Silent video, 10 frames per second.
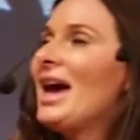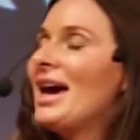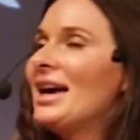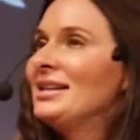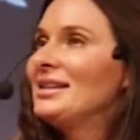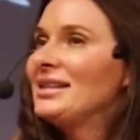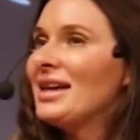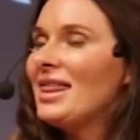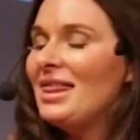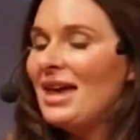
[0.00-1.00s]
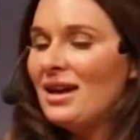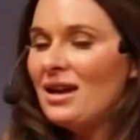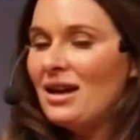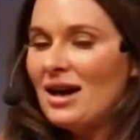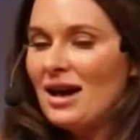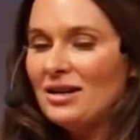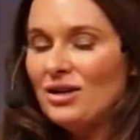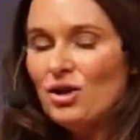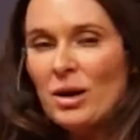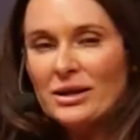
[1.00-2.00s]
And then,
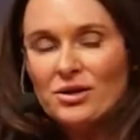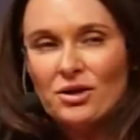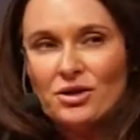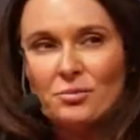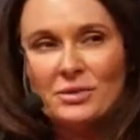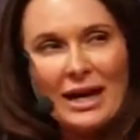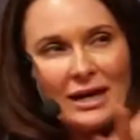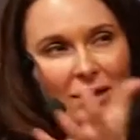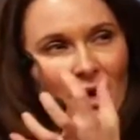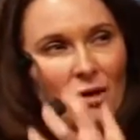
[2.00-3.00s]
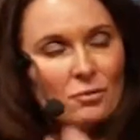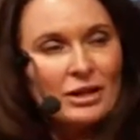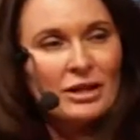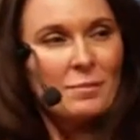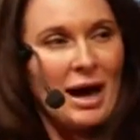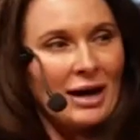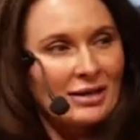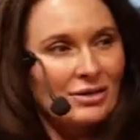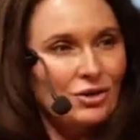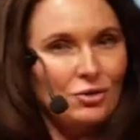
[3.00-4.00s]
you know, I start to take it and reel it
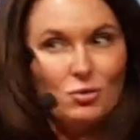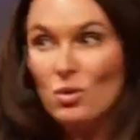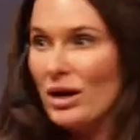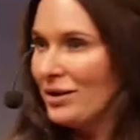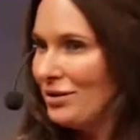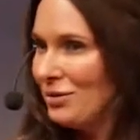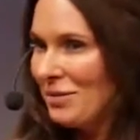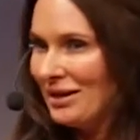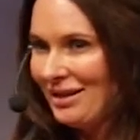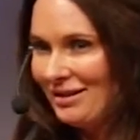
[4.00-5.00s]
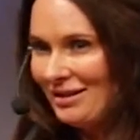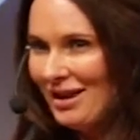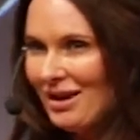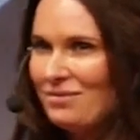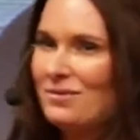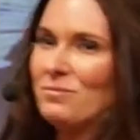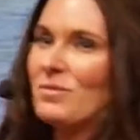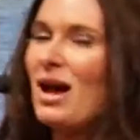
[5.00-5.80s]
back into what I do in my daily life.